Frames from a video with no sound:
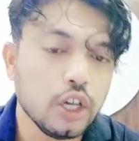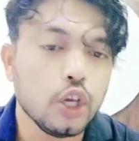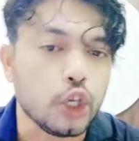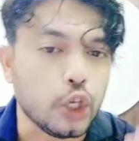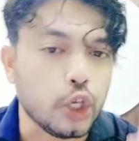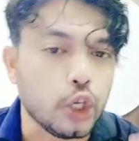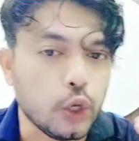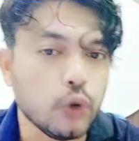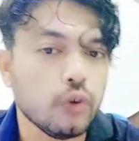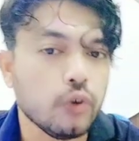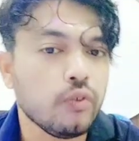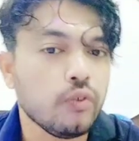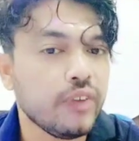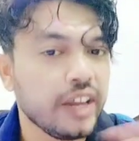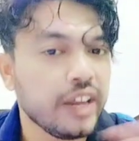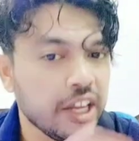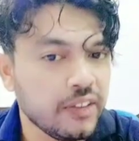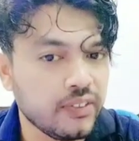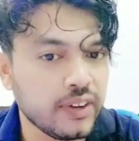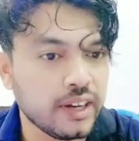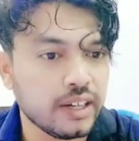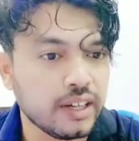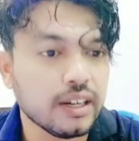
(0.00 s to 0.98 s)
your
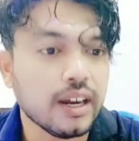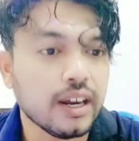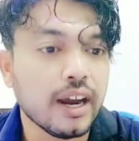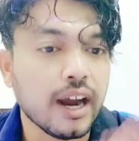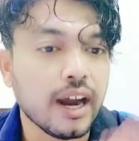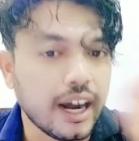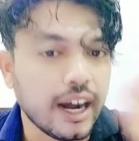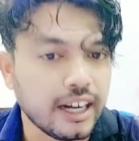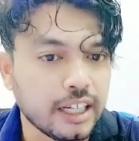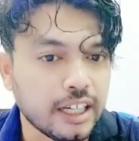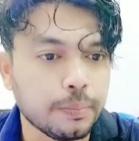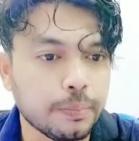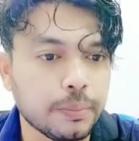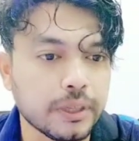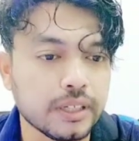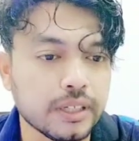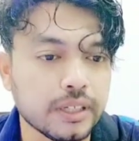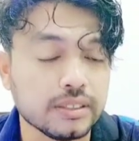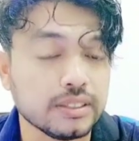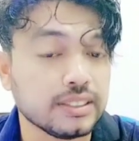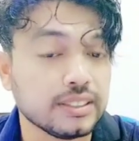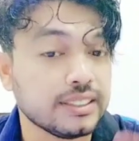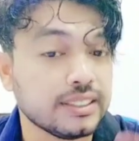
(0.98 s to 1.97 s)
benefit, and
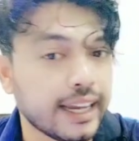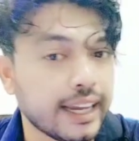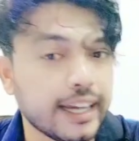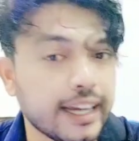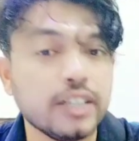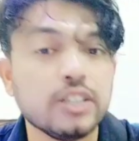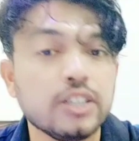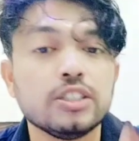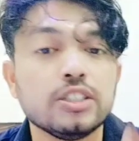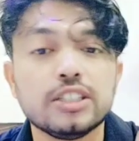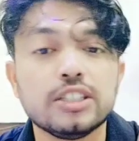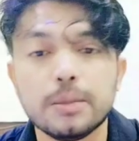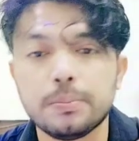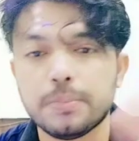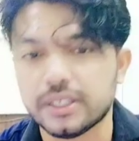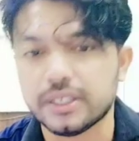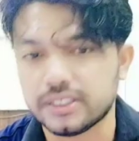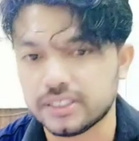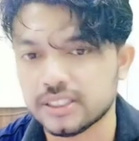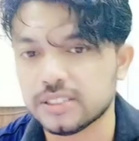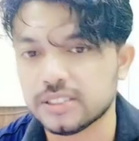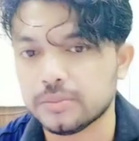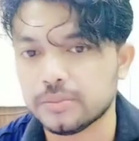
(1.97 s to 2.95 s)
second, the
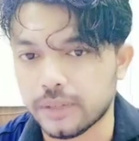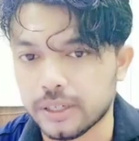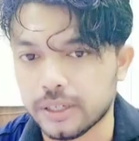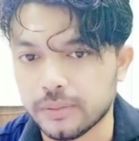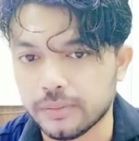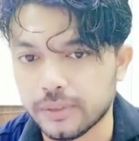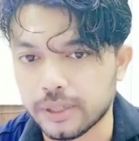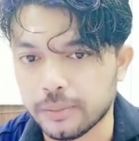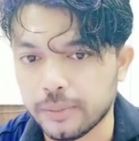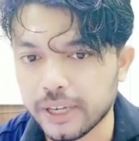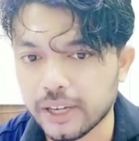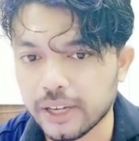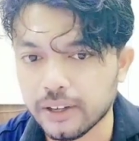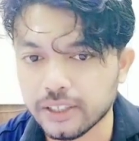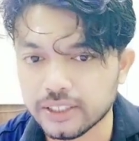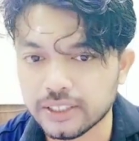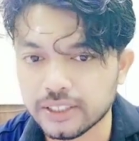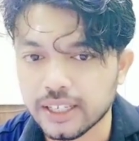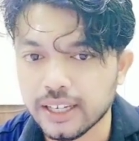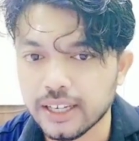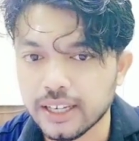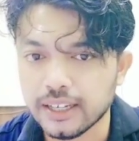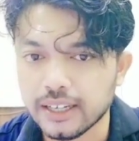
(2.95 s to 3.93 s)
person's benefit,
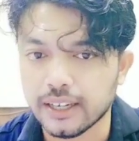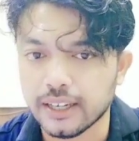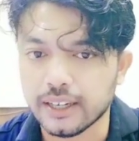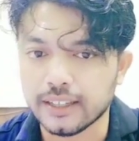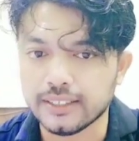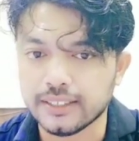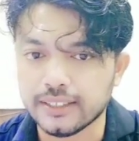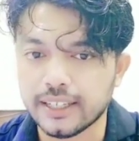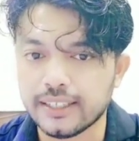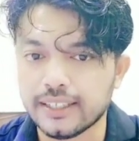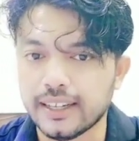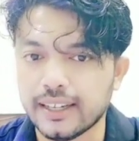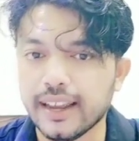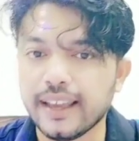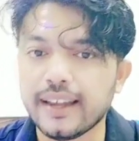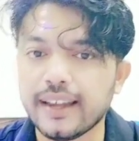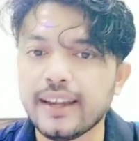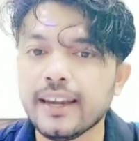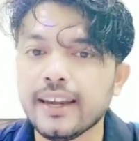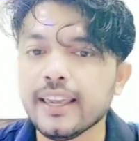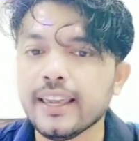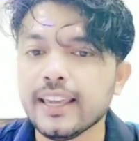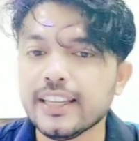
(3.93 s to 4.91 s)
because that
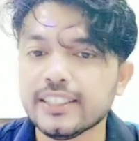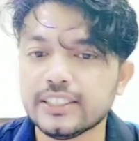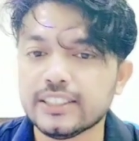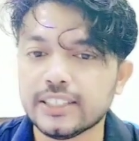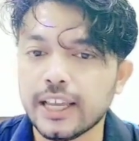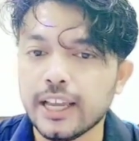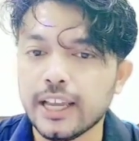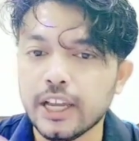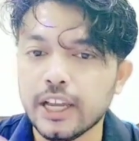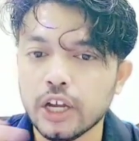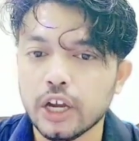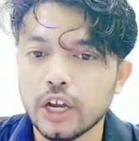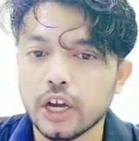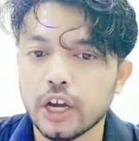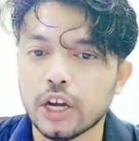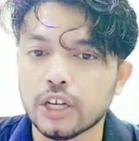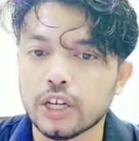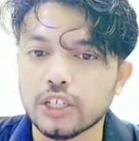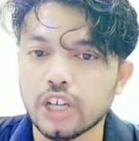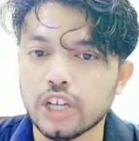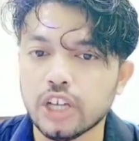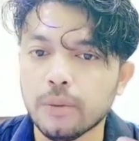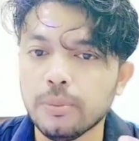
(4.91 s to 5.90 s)
learning is a
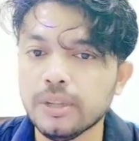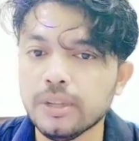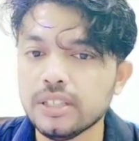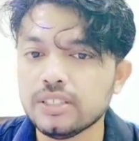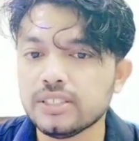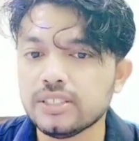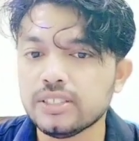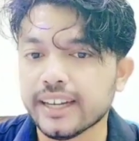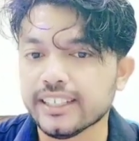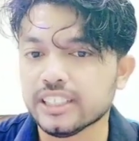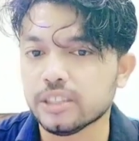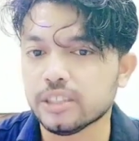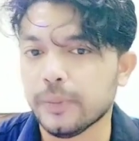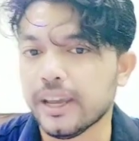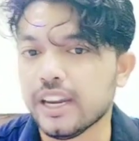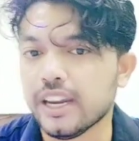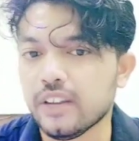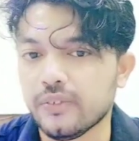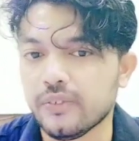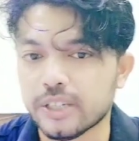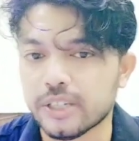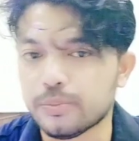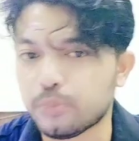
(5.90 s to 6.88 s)
double-sided
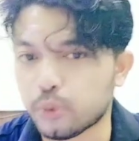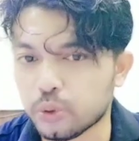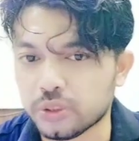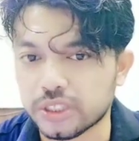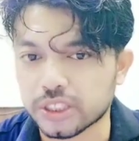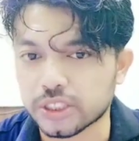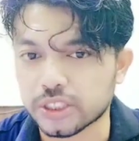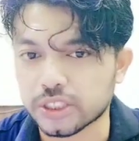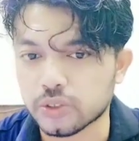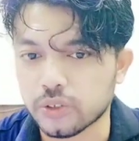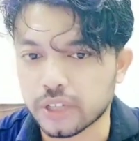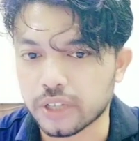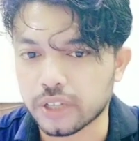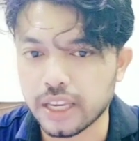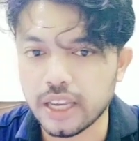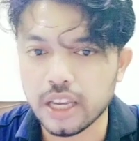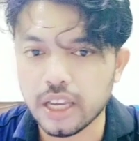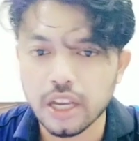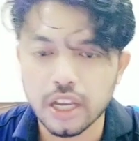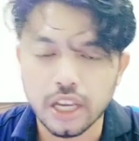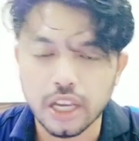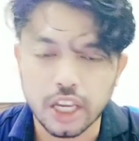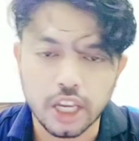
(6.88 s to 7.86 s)
benefit process. Okay,
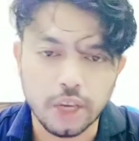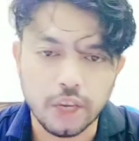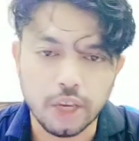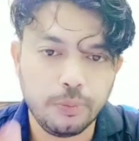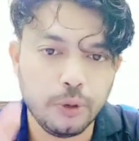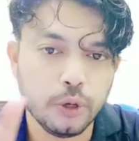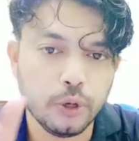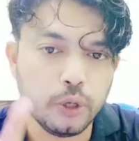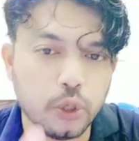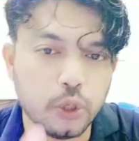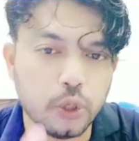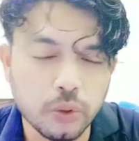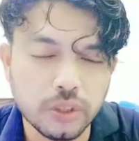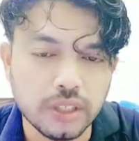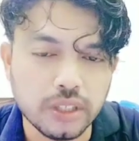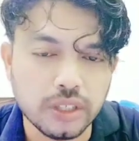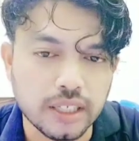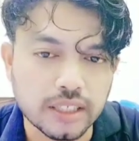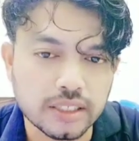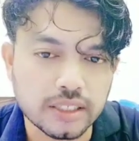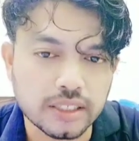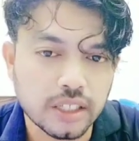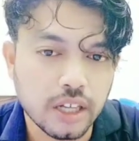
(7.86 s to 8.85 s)
if you do
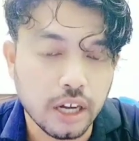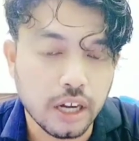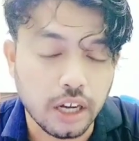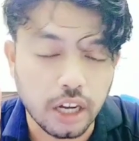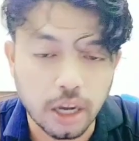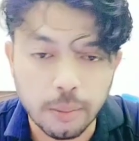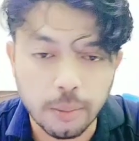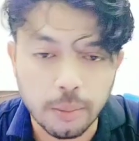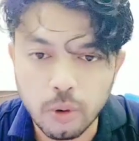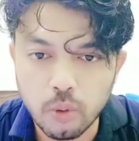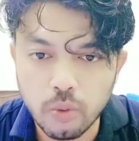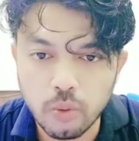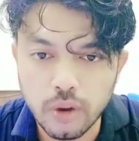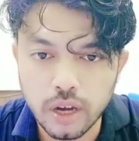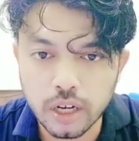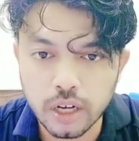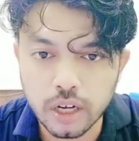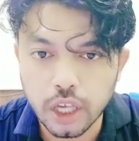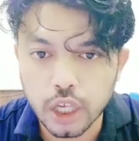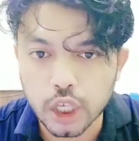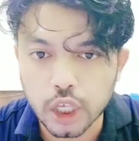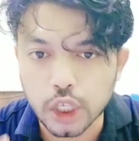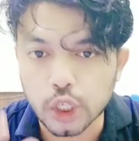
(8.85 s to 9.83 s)
this, number one,
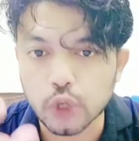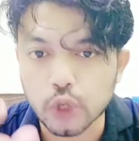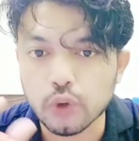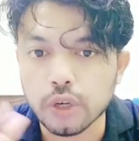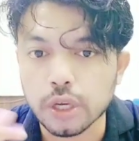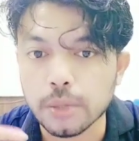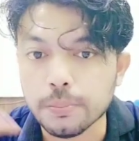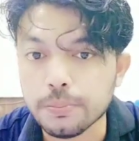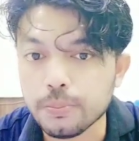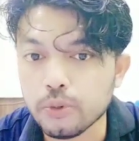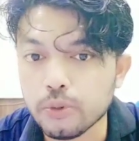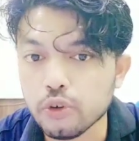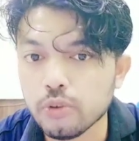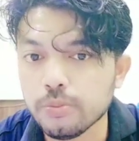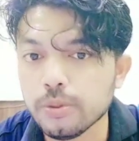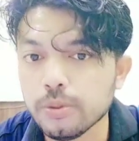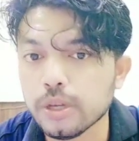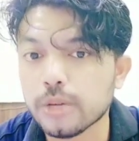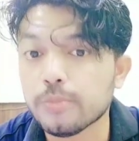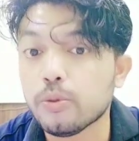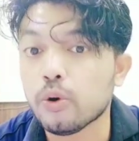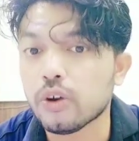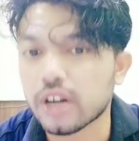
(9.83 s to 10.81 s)
you improve
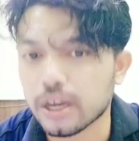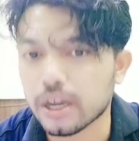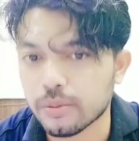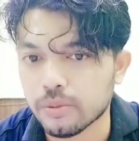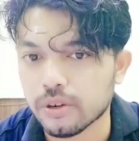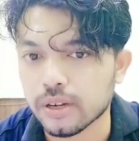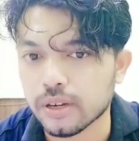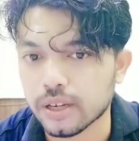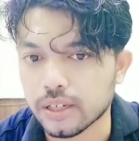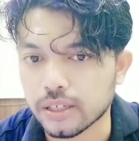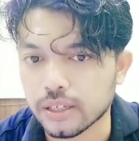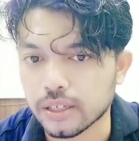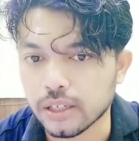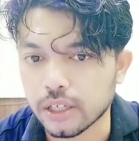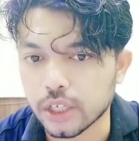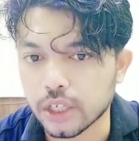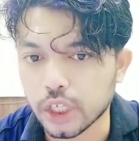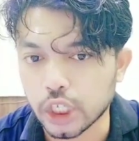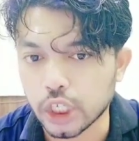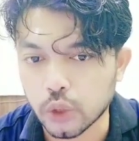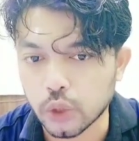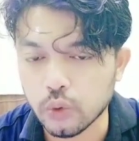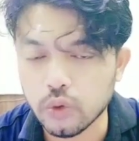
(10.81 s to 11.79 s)
your vocabulary,
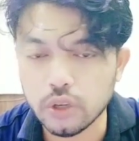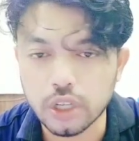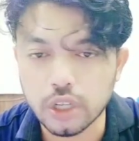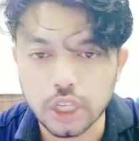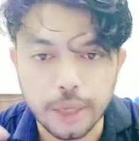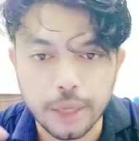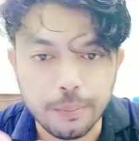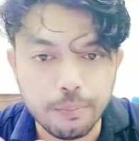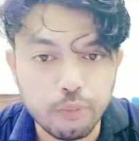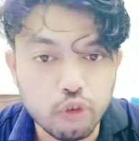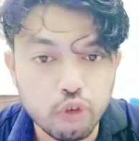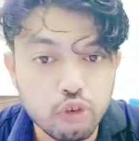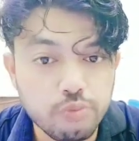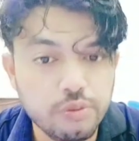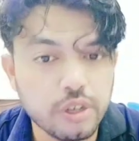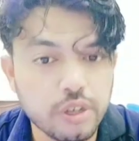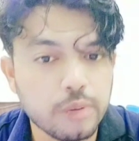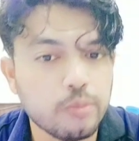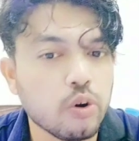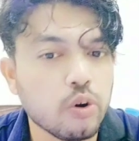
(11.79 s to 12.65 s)
you improve